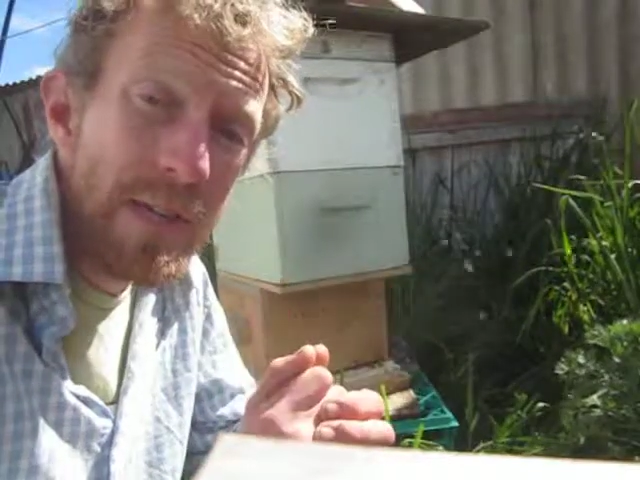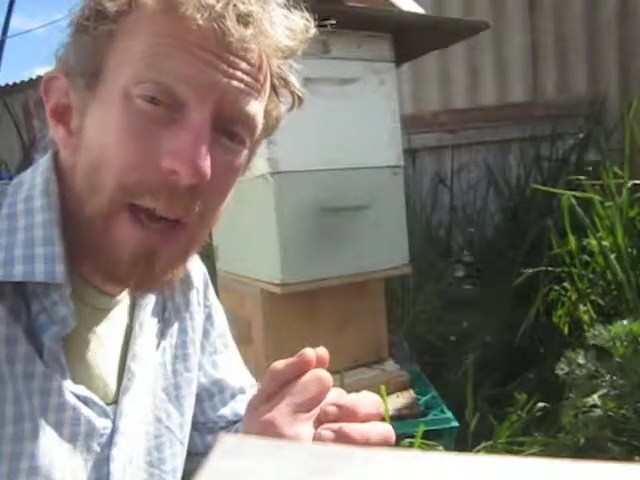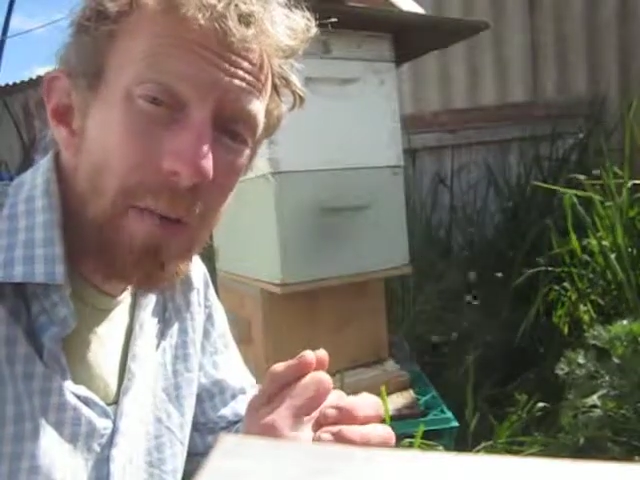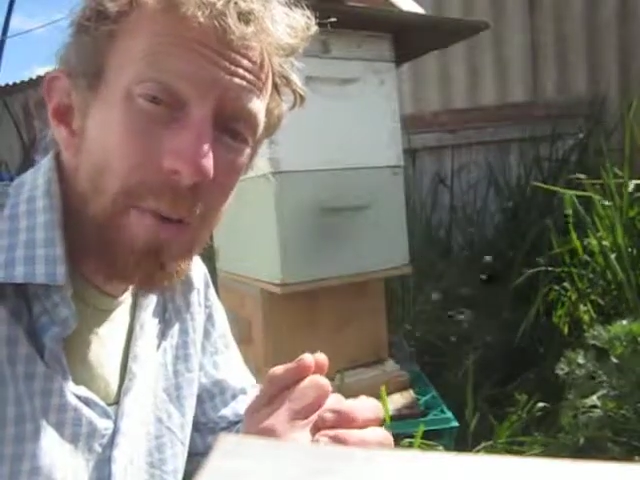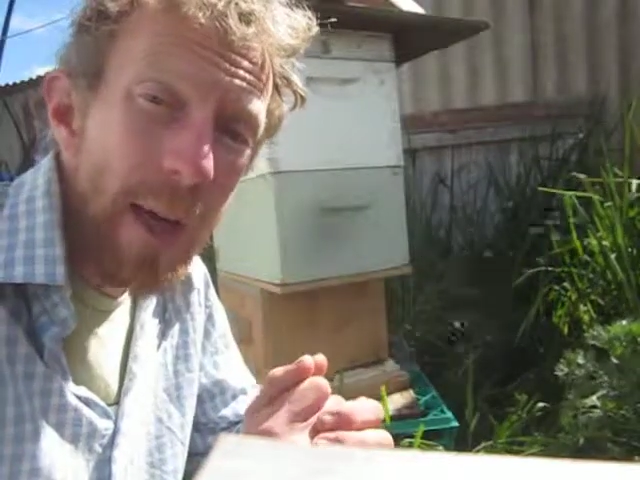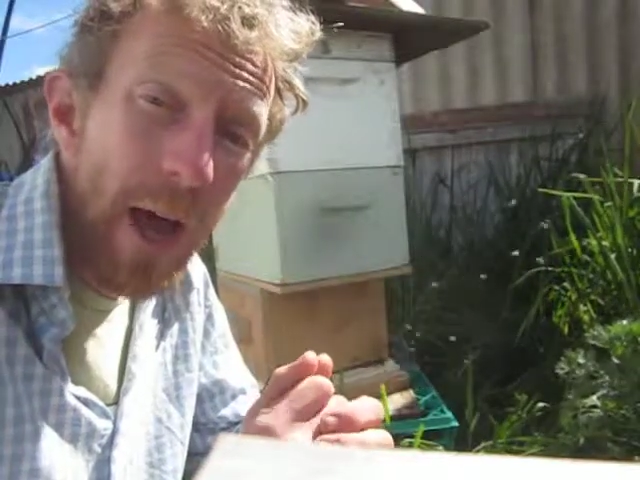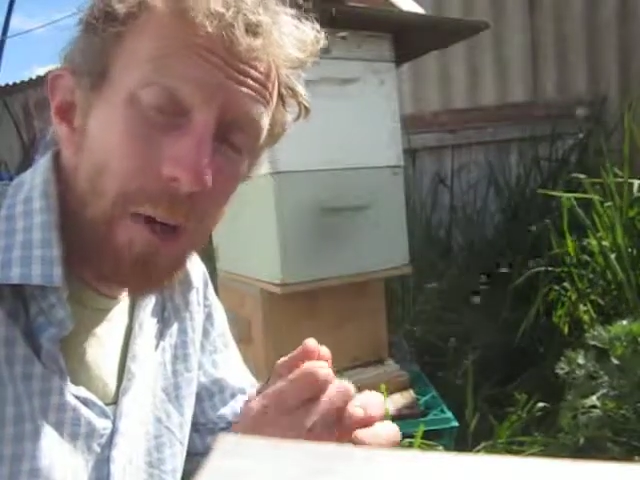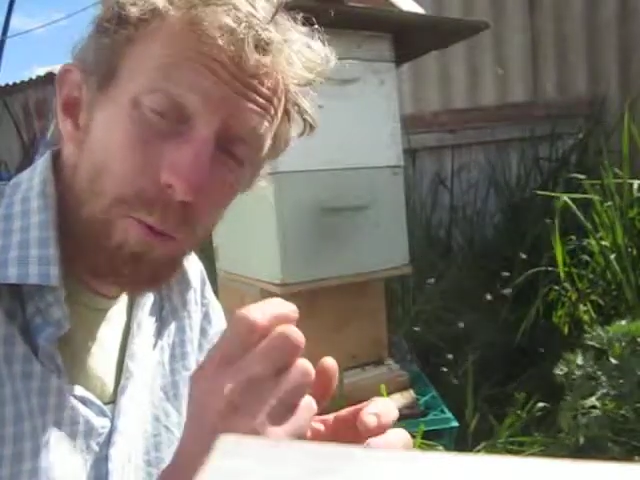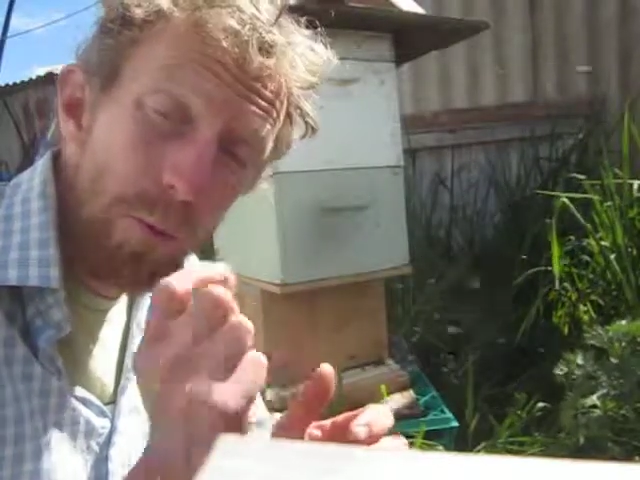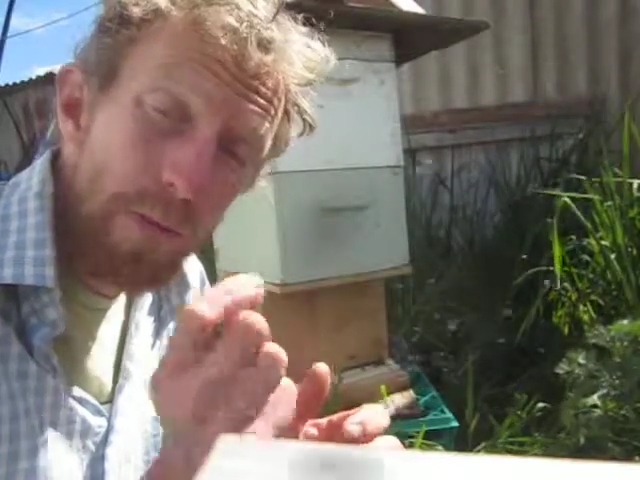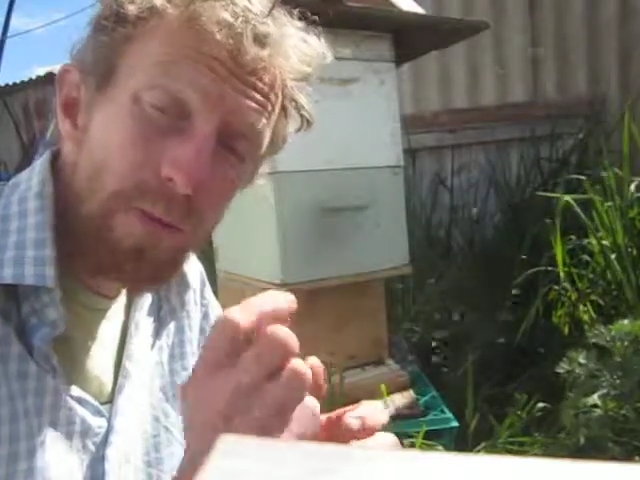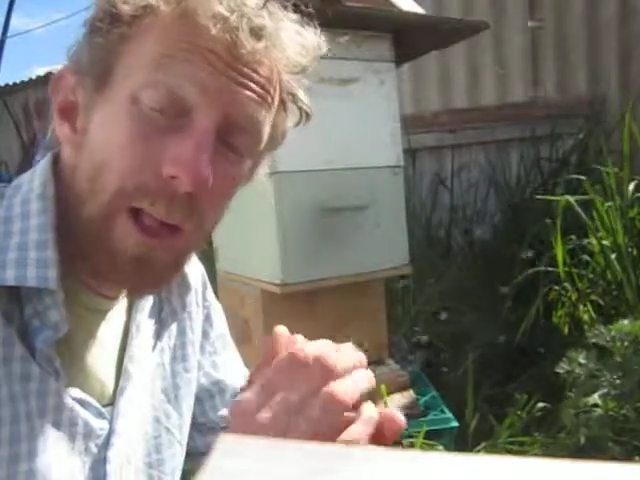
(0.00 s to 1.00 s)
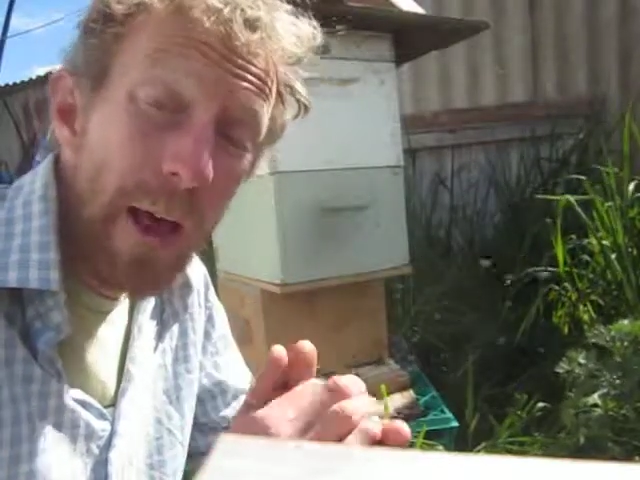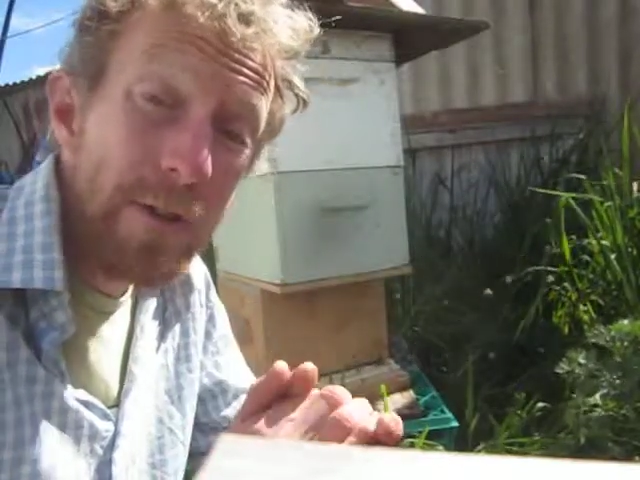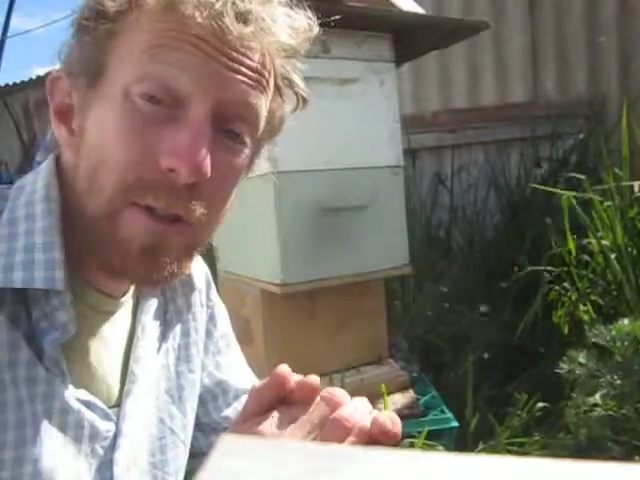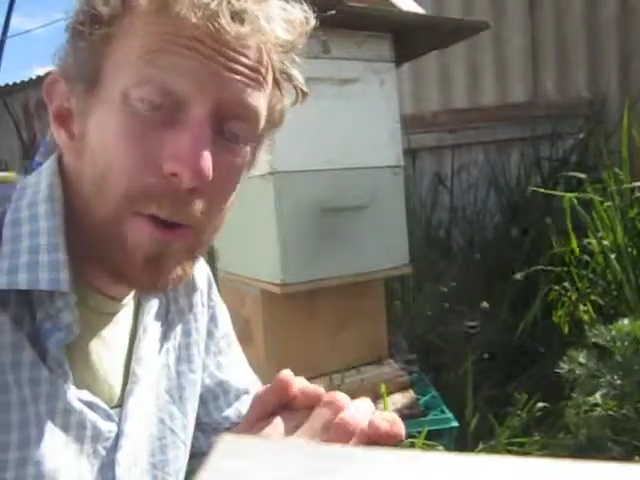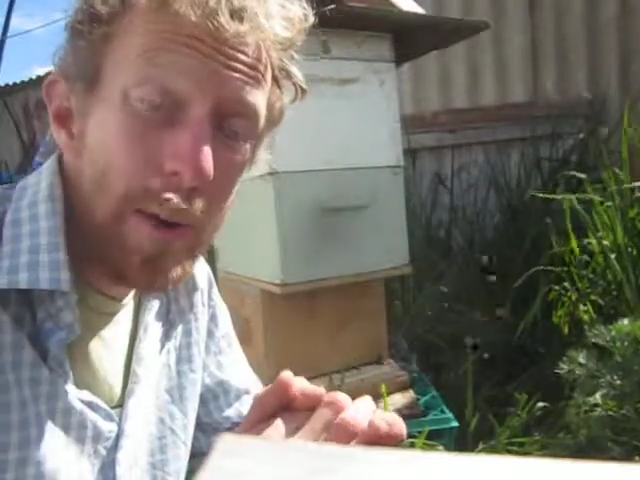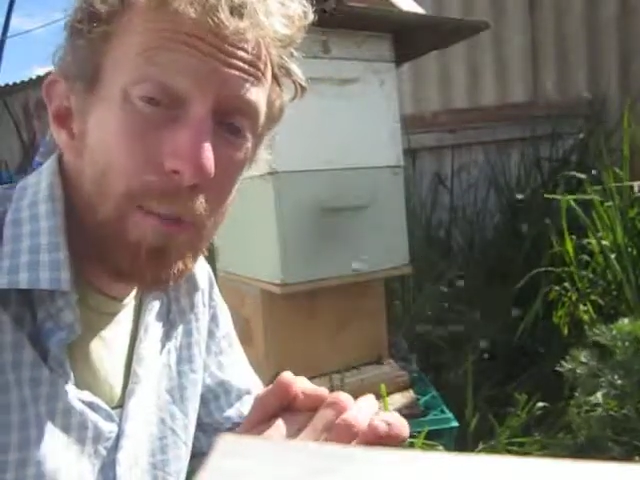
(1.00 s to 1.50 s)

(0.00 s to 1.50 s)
come about when flowers have been